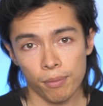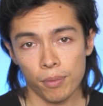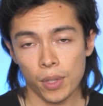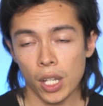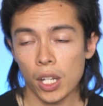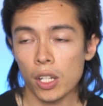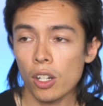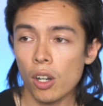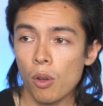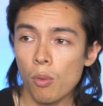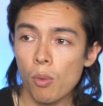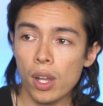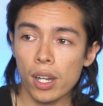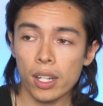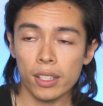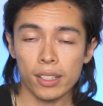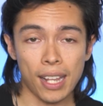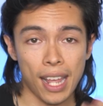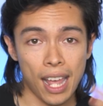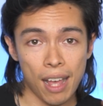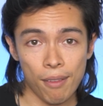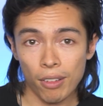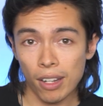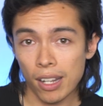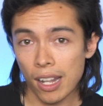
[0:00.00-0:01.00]
Now, you don't want to
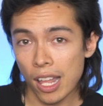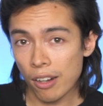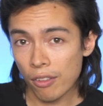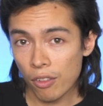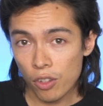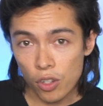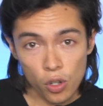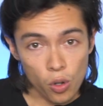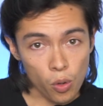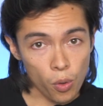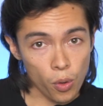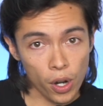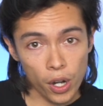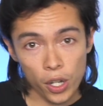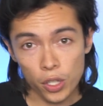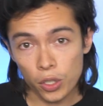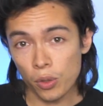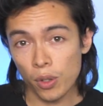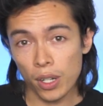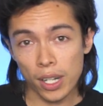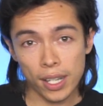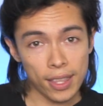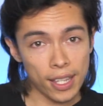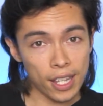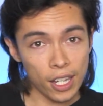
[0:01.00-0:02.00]
have a lot of noise
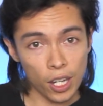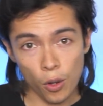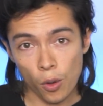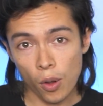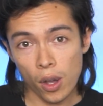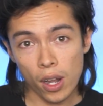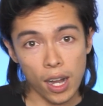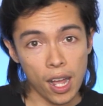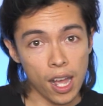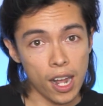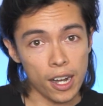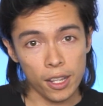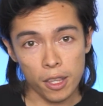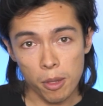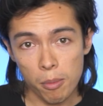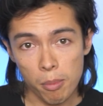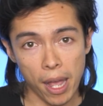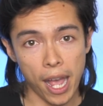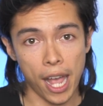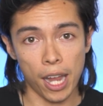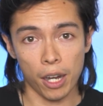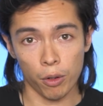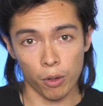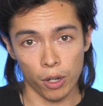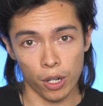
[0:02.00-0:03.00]
or anything going on in the
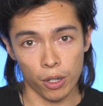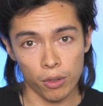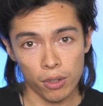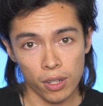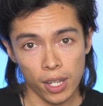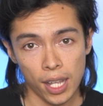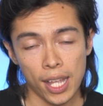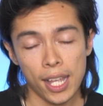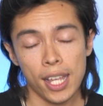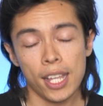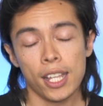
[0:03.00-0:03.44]
background.